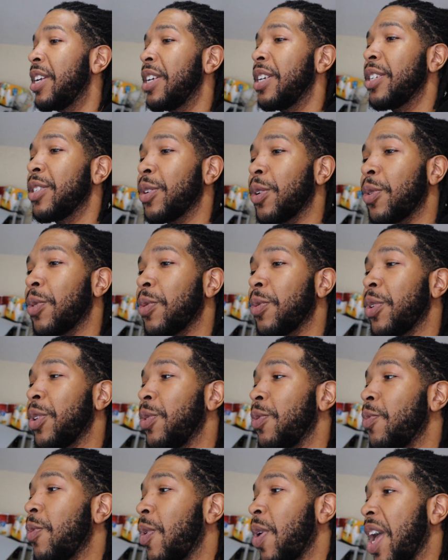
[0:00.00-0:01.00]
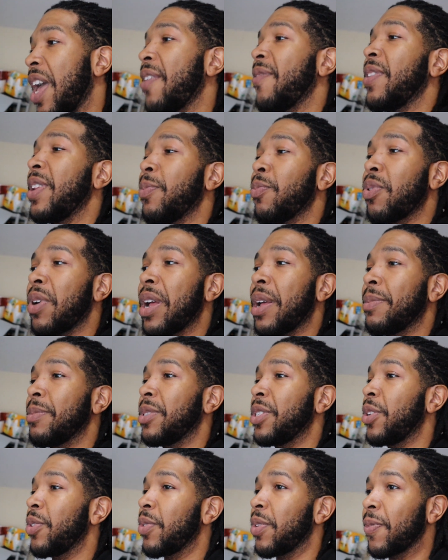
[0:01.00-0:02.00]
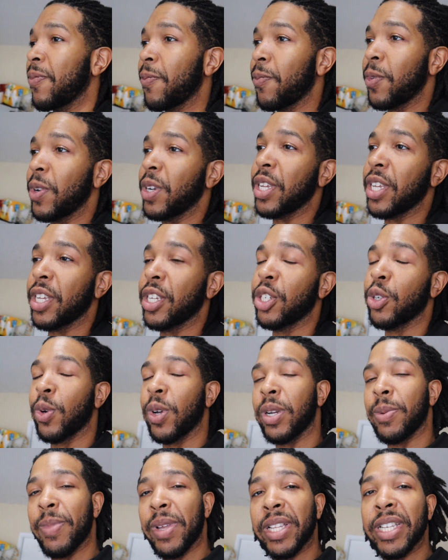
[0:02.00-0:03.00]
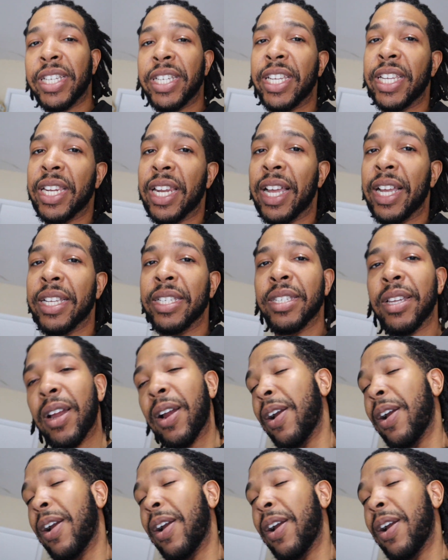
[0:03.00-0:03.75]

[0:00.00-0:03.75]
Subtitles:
so you won't have any problems. You can fully enjoy them LED lights.